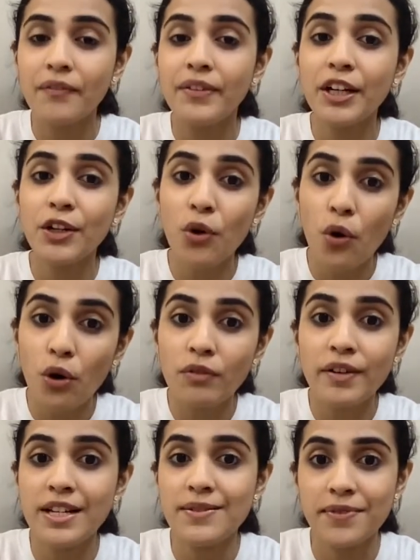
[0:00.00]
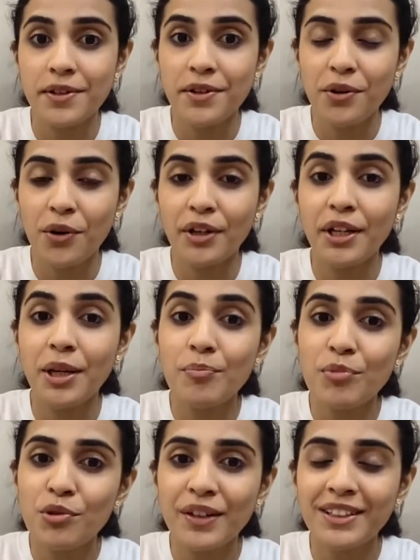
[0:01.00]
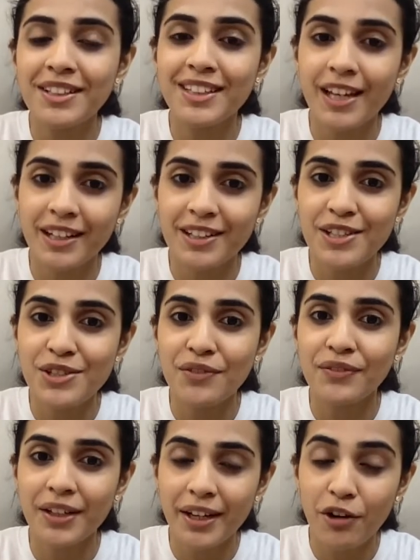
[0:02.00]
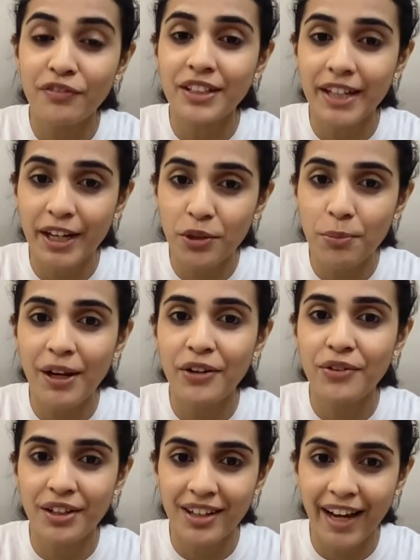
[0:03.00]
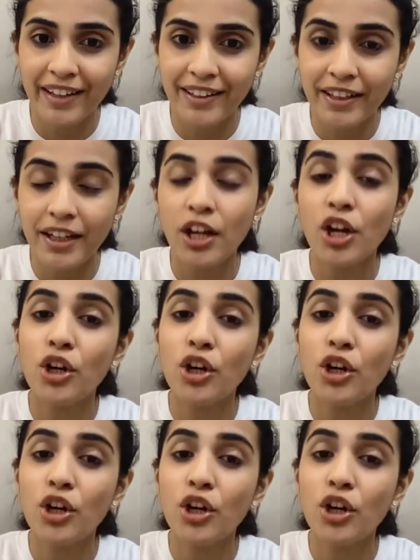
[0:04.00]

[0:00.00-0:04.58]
we can always work on improving the thickness of the endometrial lining